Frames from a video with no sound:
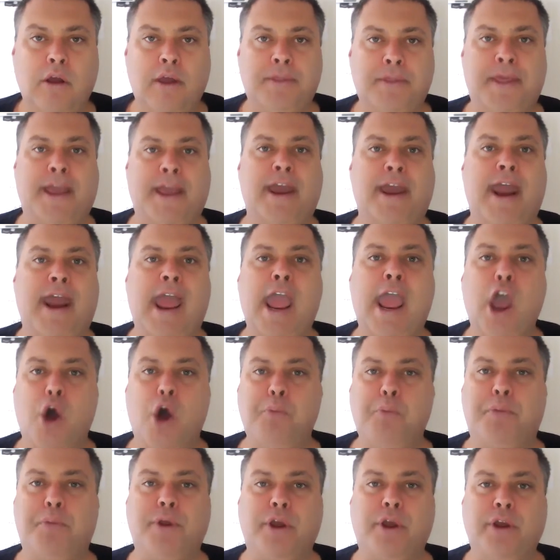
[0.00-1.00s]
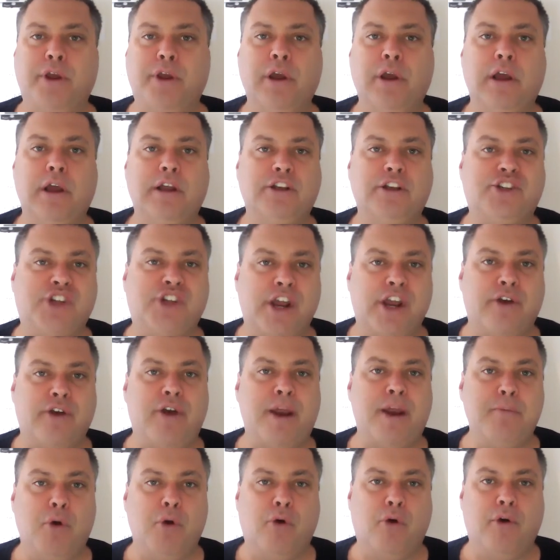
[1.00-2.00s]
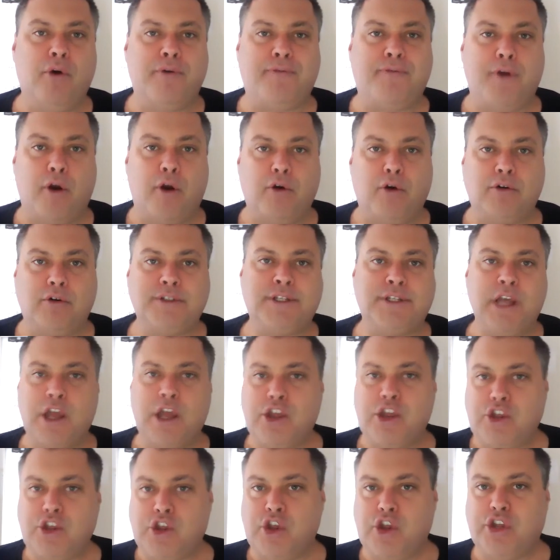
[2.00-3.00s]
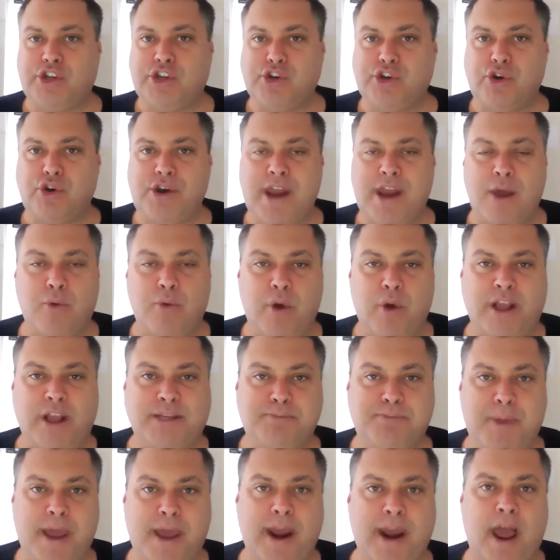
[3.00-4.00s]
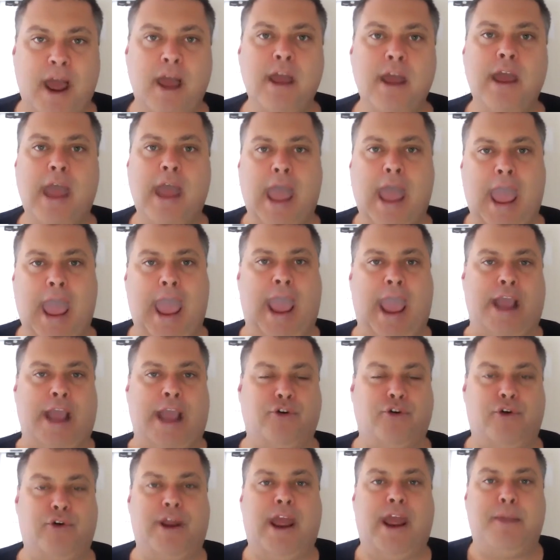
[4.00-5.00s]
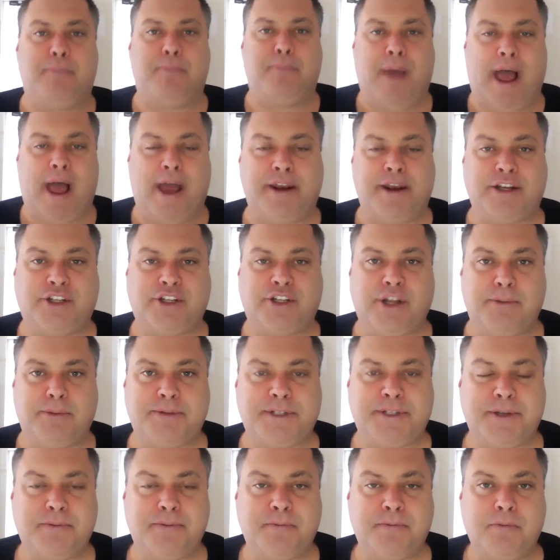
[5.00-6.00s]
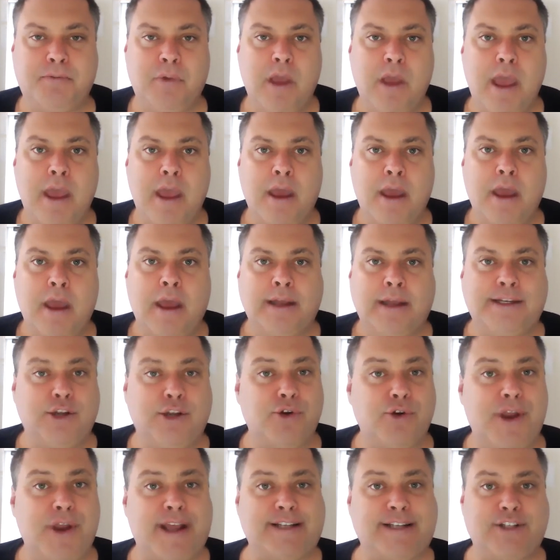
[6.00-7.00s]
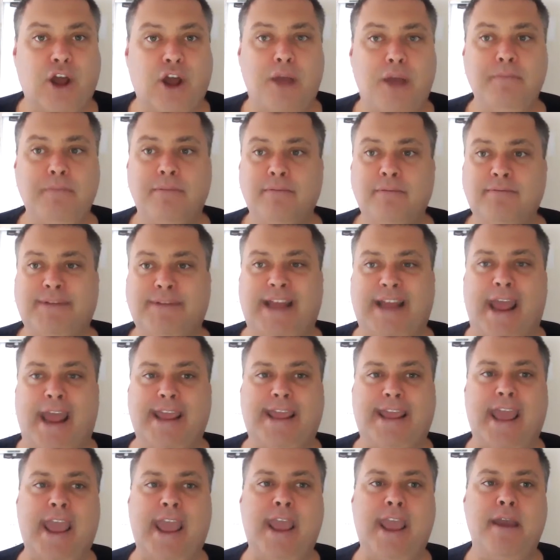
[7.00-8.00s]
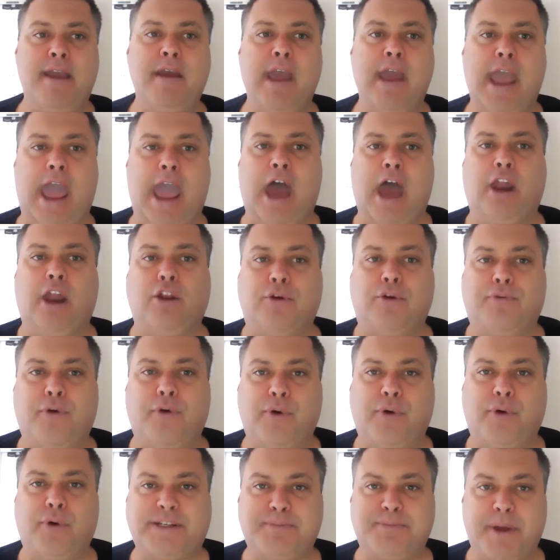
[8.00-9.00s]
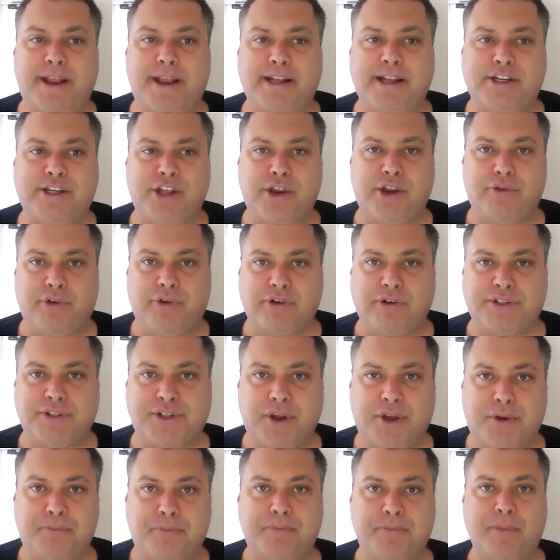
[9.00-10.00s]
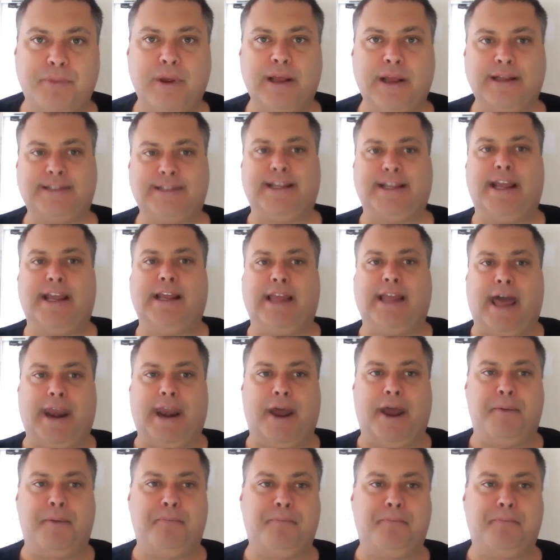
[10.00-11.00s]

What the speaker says: They're going to help you generate more referrals, use your networks better, and create partnerships. Till next time, take care, and I look forward to speaking to you real soon. See you later.